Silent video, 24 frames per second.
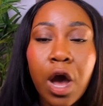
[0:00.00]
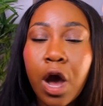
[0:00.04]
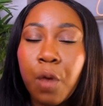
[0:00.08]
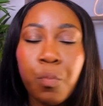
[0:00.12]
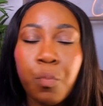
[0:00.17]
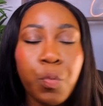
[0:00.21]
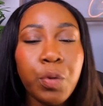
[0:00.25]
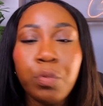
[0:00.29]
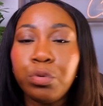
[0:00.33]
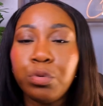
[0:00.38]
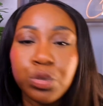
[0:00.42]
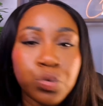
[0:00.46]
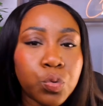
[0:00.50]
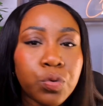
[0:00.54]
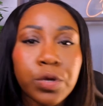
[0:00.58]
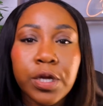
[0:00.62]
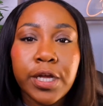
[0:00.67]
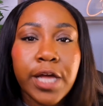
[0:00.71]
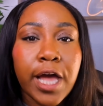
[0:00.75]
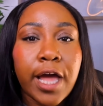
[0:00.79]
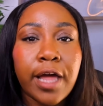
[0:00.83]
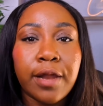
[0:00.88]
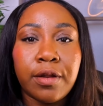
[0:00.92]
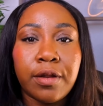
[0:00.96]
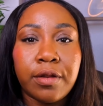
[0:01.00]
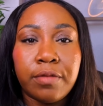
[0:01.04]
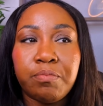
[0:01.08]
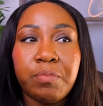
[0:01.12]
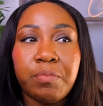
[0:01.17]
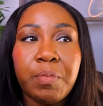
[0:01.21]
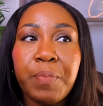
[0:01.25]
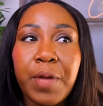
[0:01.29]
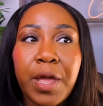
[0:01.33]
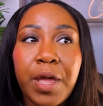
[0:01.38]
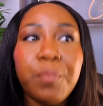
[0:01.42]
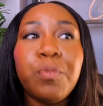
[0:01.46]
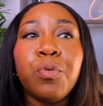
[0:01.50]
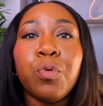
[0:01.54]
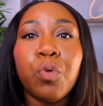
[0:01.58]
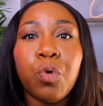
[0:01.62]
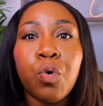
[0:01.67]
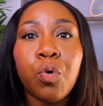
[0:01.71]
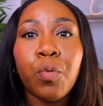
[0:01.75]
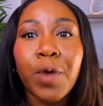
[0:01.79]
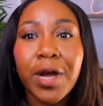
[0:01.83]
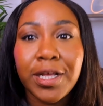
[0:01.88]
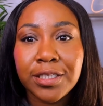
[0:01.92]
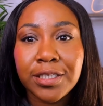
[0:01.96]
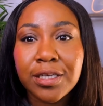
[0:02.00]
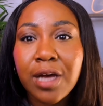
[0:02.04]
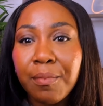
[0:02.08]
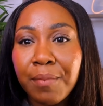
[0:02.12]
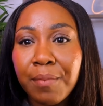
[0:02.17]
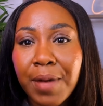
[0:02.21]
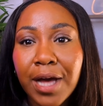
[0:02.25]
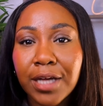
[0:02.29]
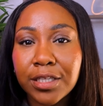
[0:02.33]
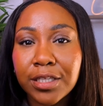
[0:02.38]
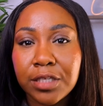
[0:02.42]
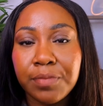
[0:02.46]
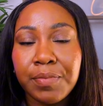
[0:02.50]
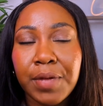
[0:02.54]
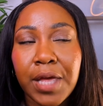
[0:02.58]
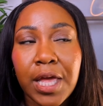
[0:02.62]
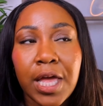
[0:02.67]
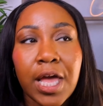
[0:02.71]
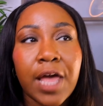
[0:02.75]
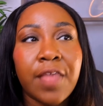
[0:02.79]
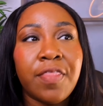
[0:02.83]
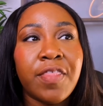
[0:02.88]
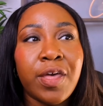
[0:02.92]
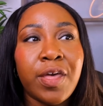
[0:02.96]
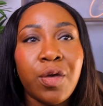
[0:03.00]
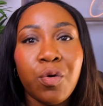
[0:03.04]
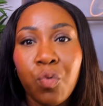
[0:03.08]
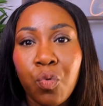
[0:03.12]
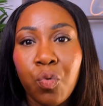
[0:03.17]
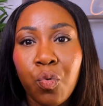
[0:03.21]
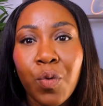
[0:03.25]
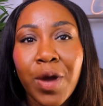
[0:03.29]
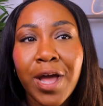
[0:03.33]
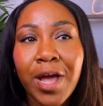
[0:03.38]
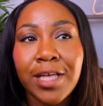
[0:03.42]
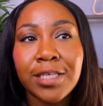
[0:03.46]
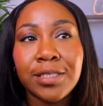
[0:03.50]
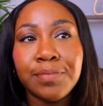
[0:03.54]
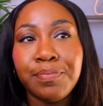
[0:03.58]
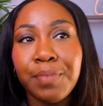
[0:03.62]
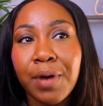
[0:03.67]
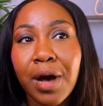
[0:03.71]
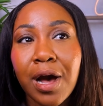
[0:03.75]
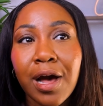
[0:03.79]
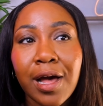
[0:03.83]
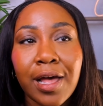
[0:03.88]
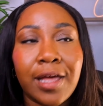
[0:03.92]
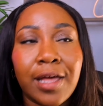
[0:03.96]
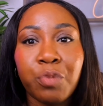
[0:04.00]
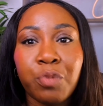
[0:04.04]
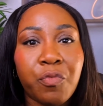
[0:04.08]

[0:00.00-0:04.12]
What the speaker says: We will talk again. People always come back to me and they always buy,